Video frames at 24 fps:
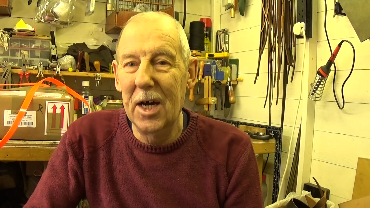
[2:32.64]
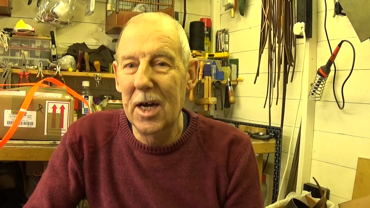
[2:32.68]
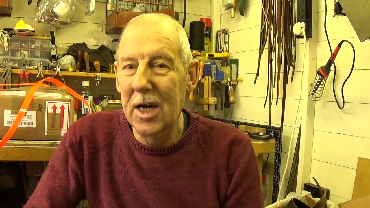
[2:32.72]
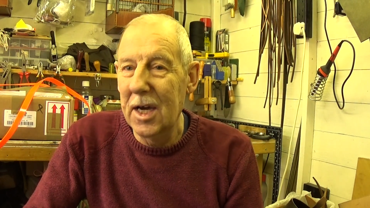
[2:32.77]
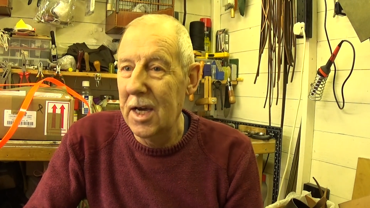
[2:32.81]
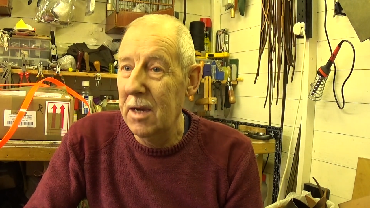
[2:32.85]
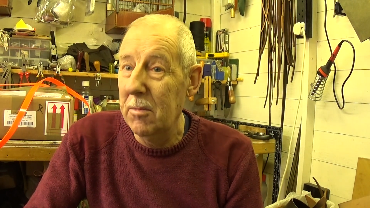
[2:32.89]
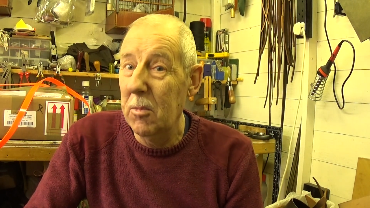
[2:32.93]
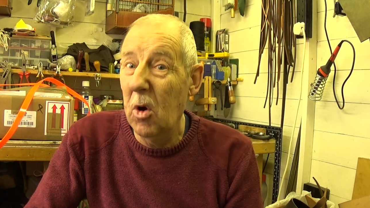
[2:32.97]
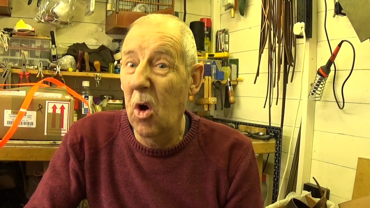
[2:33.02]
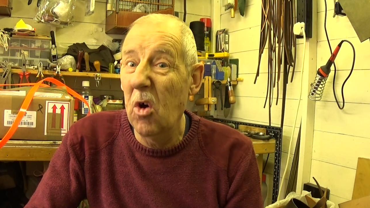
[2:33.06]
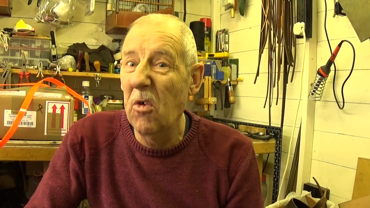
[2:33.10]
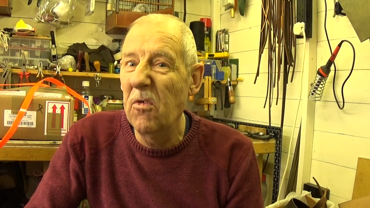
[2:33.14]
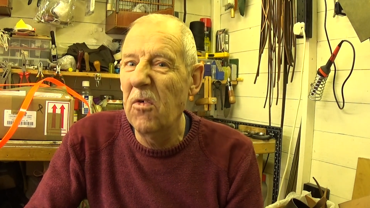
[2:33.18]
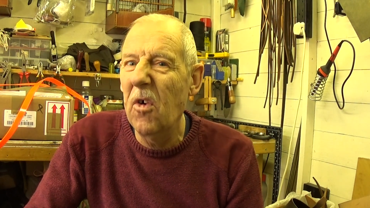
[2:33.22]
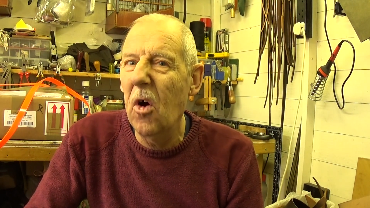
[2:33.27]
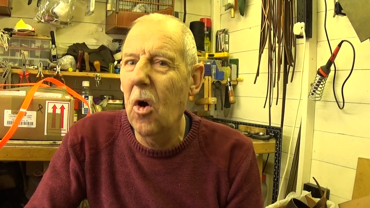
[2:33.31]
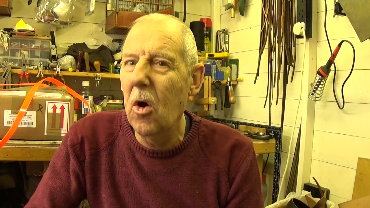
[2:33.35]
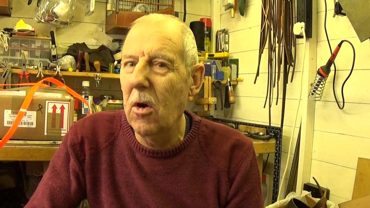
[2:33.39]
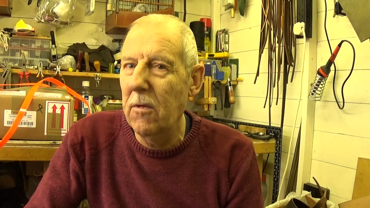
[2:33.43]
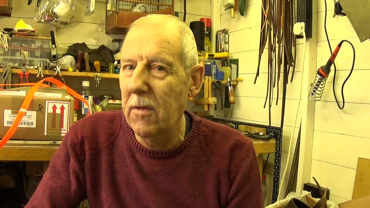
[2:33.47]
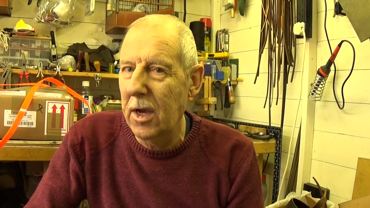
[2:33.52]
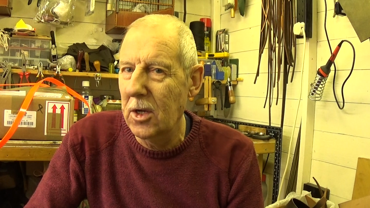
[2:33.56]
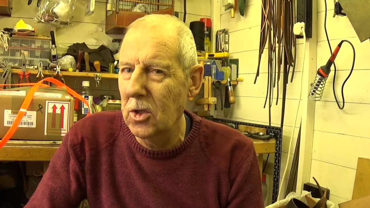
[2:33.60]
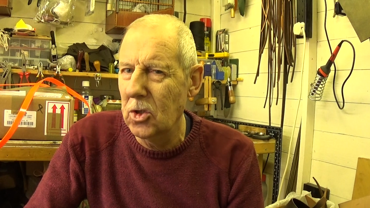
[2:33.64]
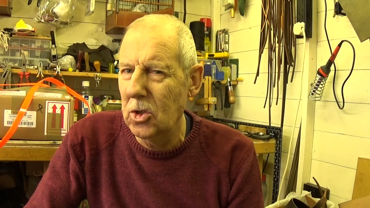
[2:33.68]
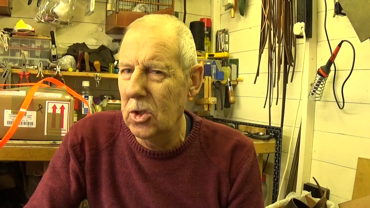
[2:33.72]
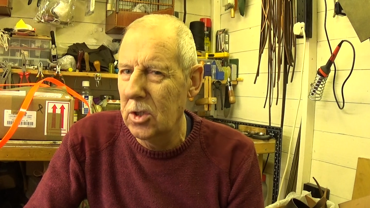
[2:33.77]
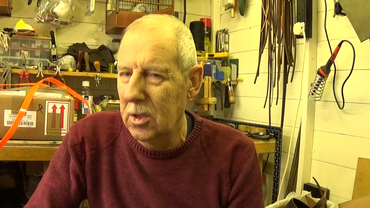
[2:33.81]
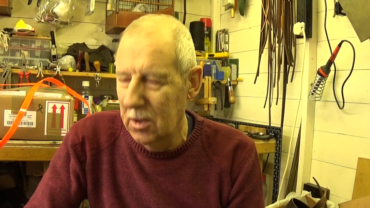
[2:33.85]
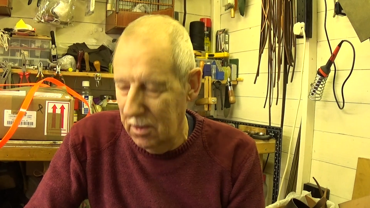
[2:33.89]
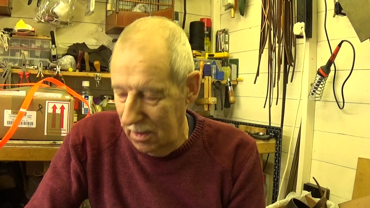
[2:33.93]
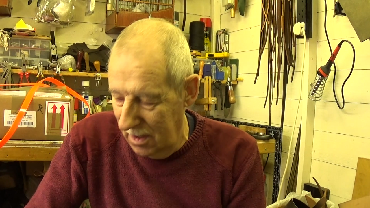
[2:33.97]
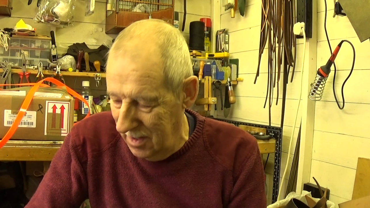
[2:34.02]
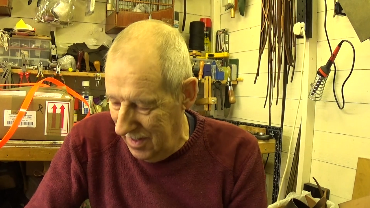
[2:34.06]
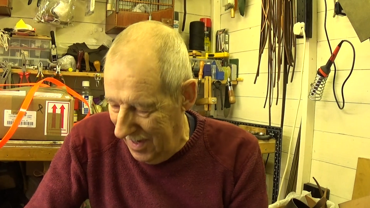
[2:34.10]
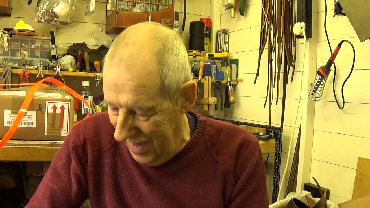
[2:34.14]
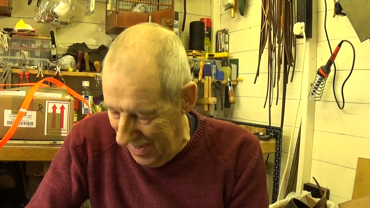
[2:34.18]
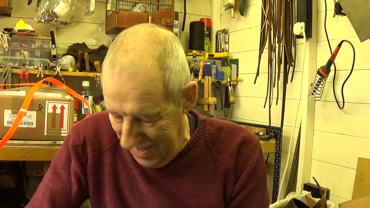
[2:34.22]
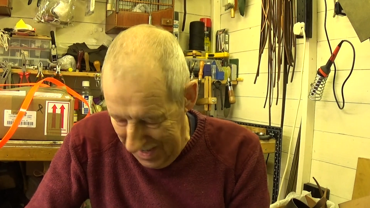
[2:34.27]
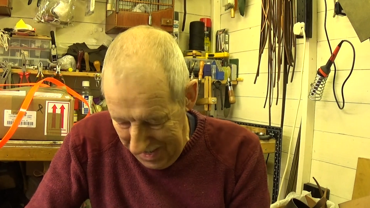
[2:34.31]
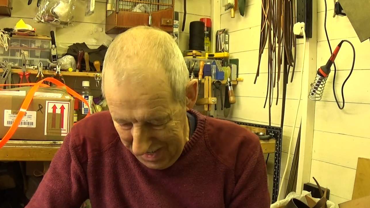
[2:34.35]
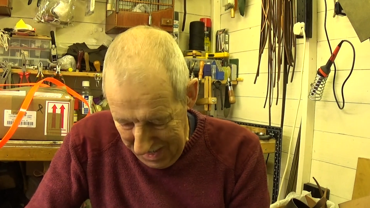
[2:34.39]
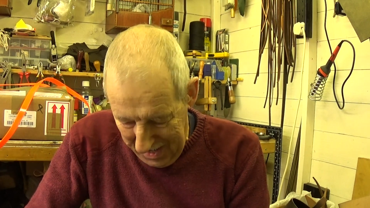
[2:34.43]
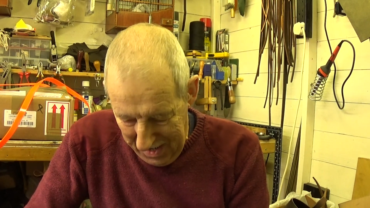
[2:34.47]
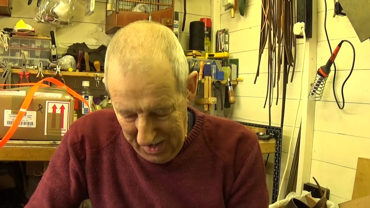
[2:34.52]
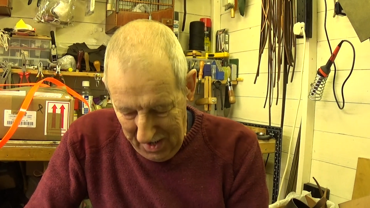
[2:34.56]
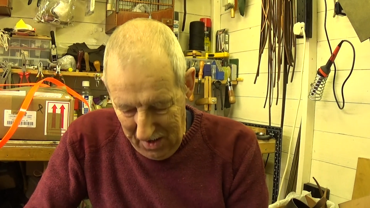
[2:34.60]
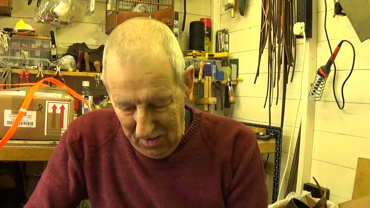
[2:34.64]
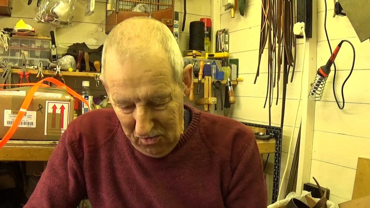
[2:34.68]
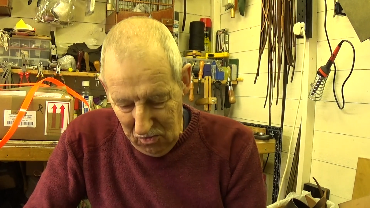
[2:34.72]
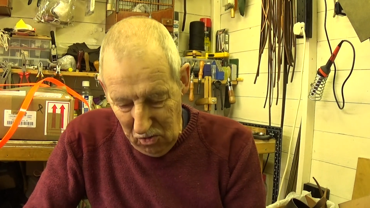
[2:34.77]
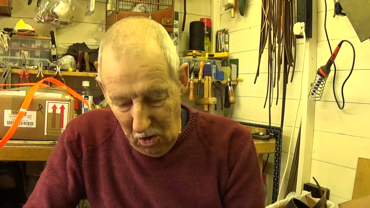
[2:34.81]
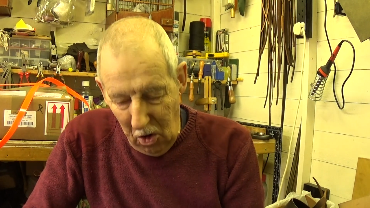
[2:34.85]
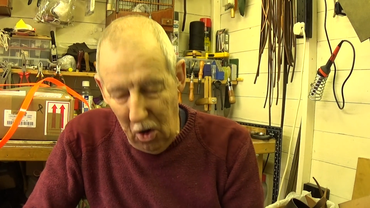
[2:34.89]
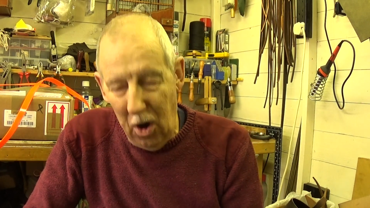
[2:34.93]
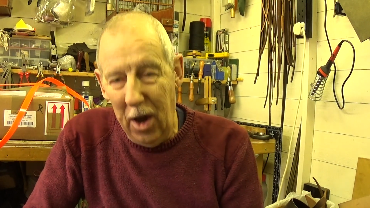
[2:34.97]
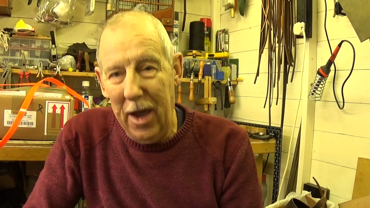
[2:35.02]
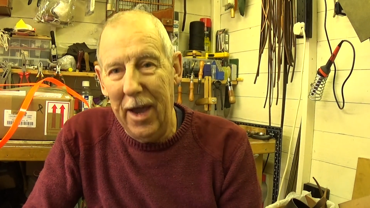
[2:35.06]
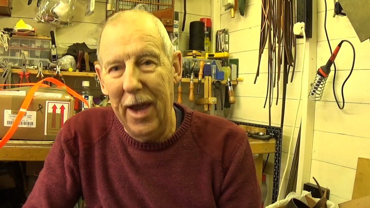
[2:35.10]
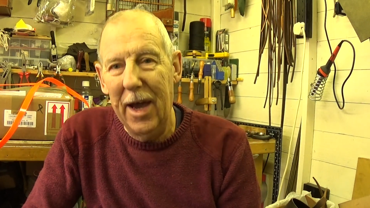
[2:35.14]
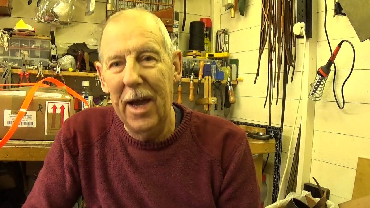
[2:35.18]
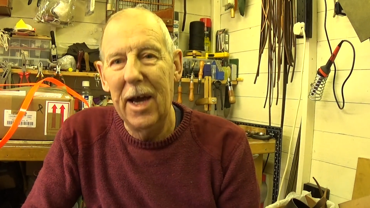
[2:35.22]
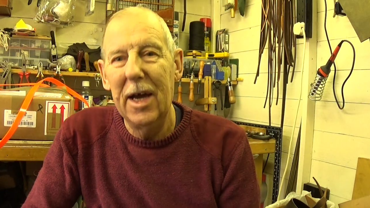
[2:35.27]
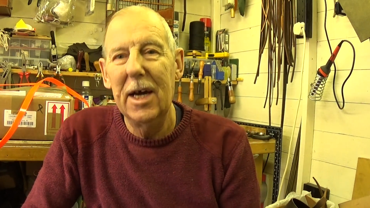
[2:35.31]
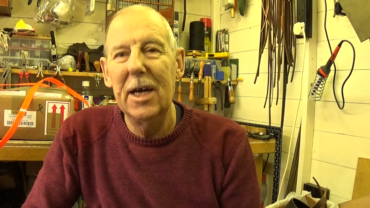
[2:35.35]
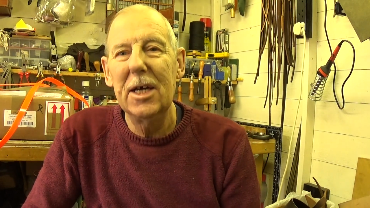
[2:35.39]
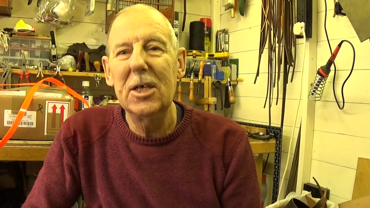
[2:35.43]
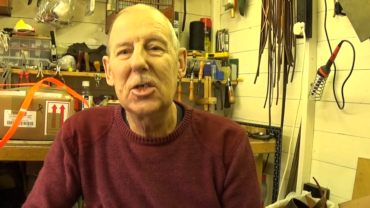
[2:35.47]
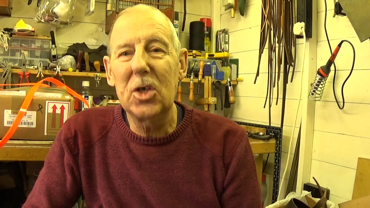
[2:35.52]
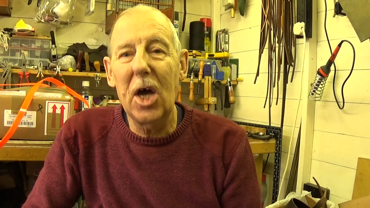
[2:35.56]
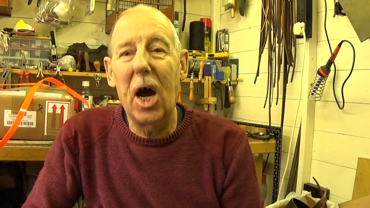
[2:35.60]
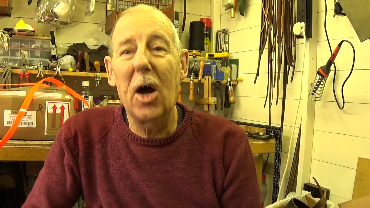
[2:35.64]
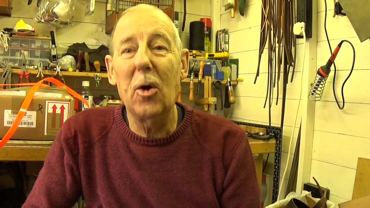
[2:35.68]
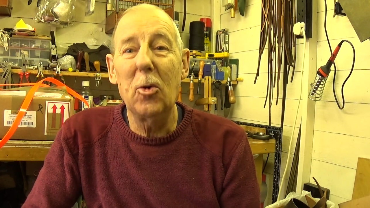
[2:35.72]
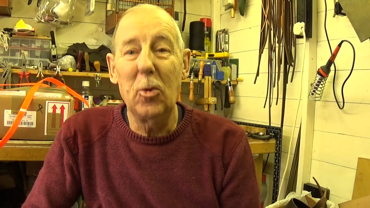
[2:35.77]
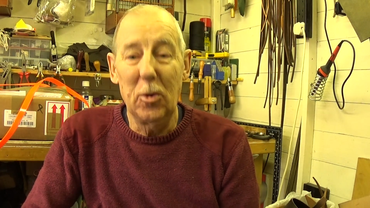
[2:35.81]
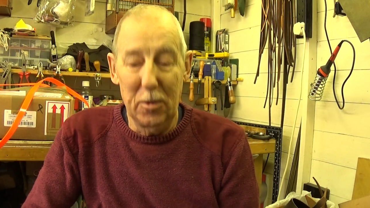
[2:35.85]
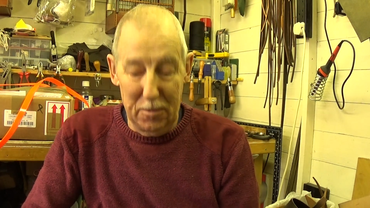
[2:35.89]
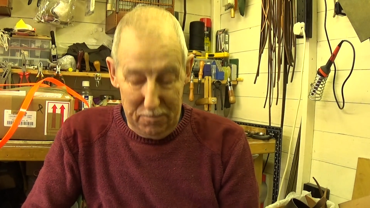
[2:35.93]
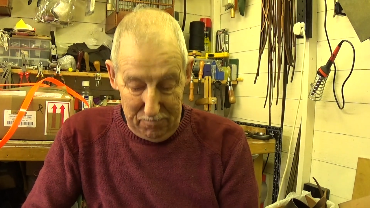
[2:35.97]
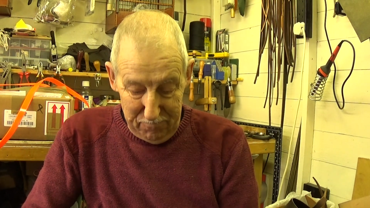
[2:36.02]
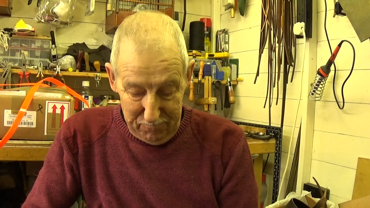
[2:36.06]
MI5 actually. Right, so